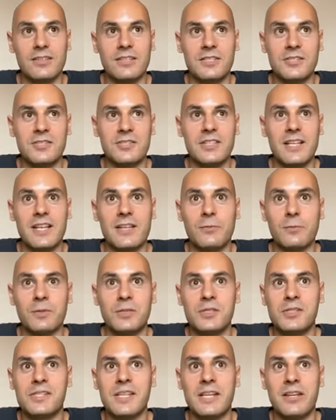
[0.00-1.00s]
We
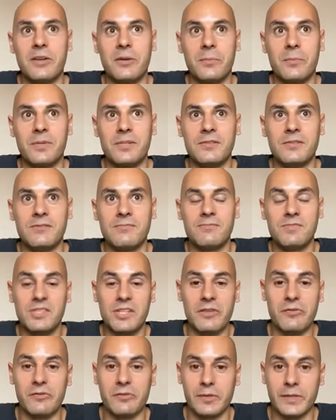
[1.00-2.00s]
just end up in
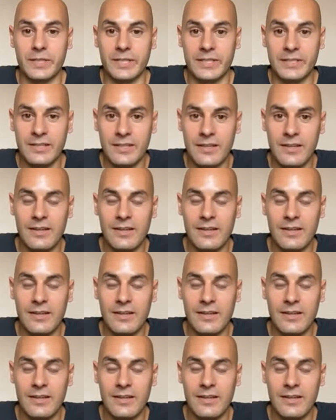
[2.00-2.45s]
suffering.